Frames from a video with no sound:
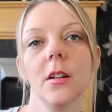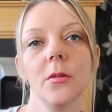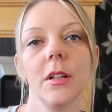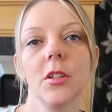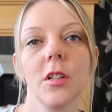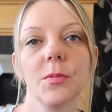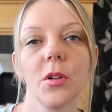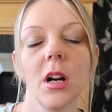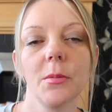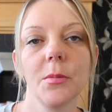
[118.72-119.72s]
I always use
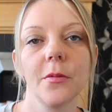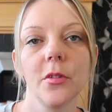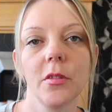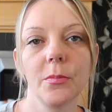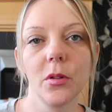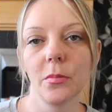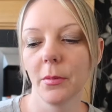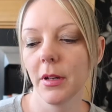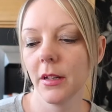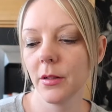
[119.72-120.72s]
primer before I put
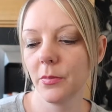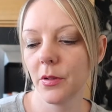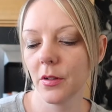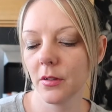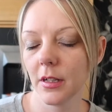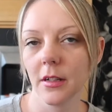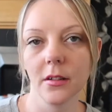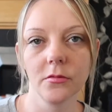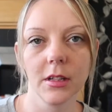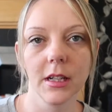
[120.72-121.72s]
my makeup on and
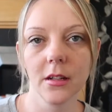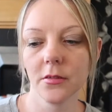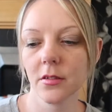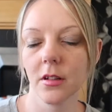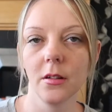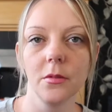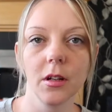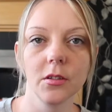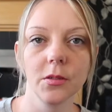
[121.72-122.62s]
I'd run out so I